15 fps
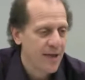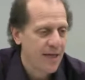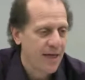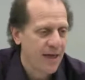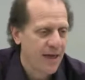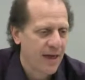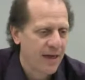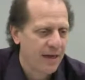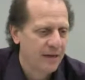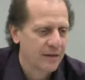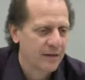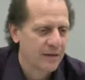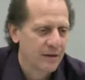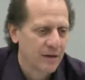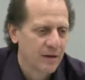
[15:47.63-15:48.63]

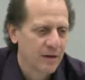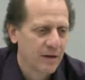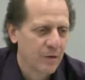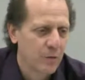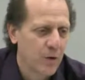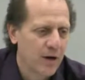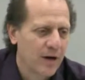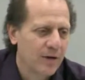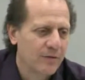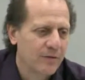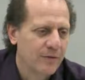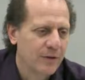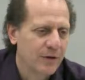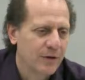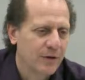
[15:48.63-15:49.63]
And what I've
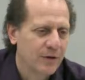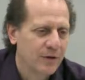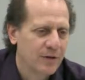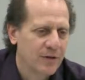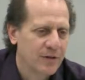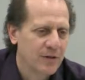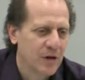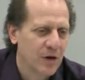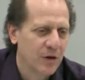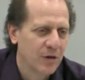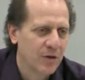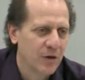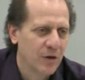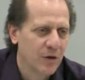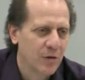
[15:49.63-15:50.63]
learned is,
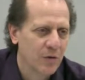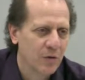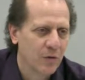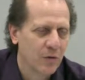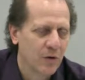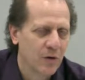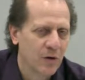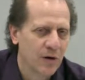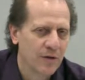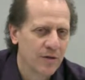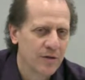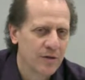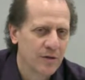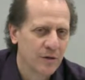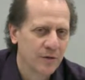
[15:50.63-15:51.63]
although on the
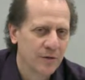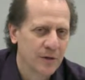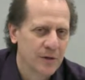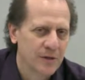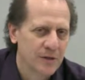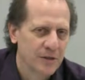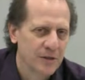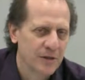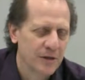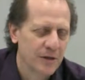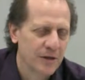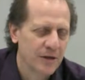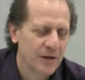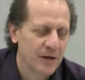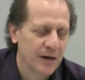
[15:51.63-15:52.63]
surface,
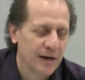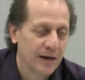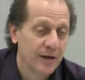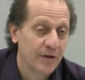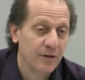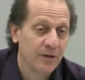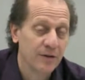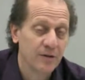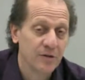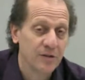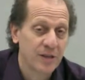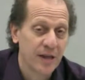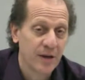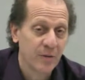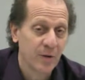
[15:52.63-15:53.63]
I don't
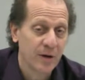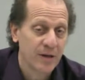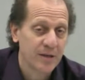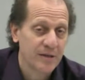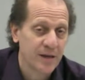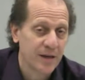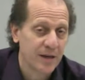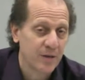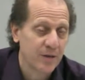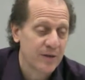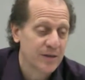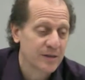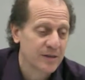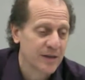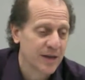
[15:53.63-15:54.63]
understand why he's saying what
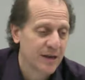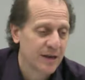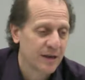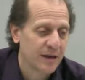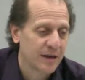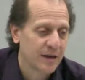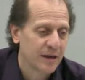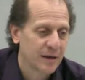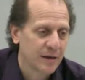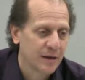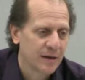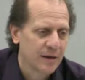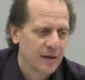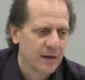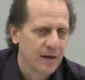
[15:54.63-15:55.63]
he's saying,
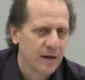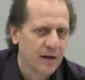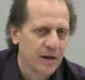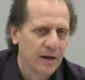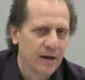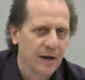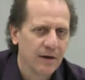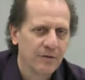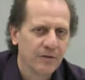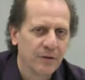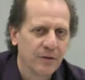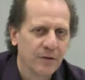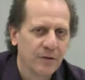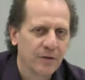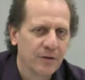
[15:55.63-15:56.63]
I've
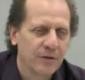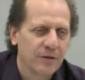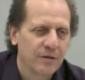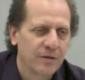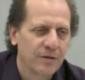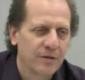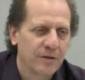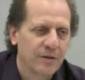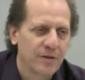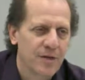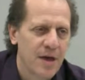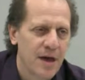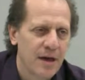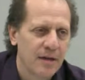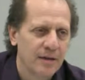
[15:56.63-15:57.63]
learned
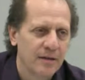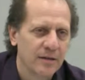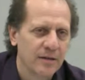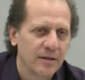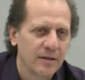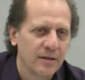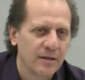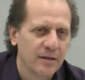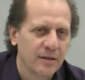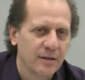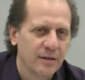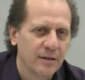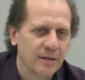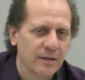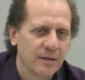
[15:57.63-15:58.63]
that
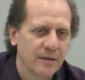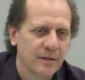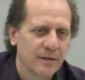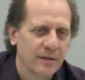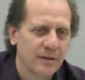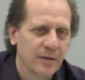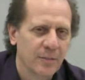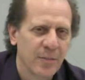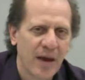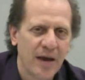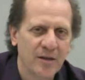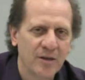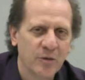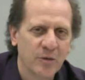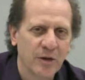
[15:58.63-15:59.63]
in the
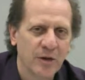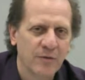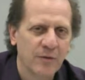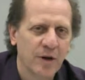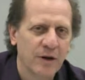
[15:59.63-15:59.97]
past, when I've not